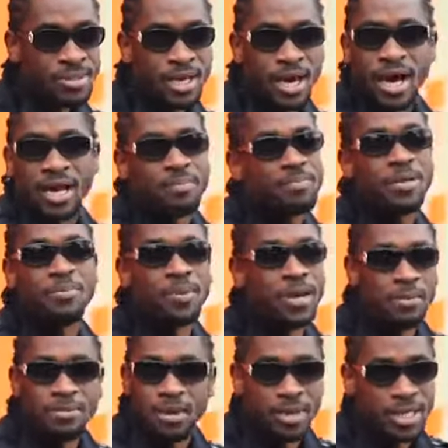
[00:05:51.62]
and the people
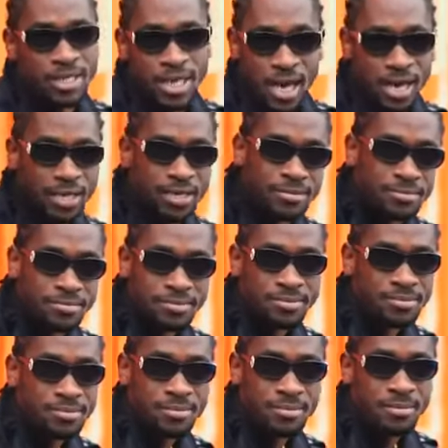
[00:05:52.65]
them give me the title.
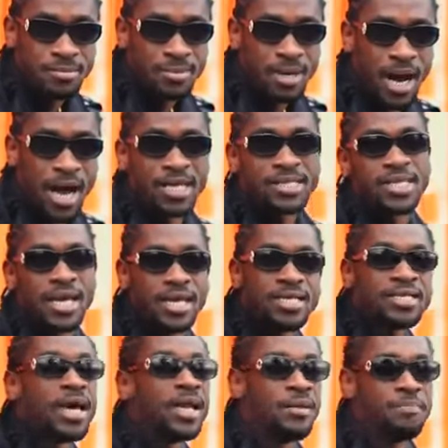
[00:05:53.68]
I said it
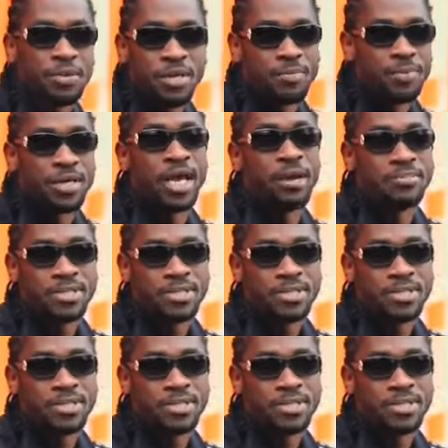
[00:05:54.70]
and the people them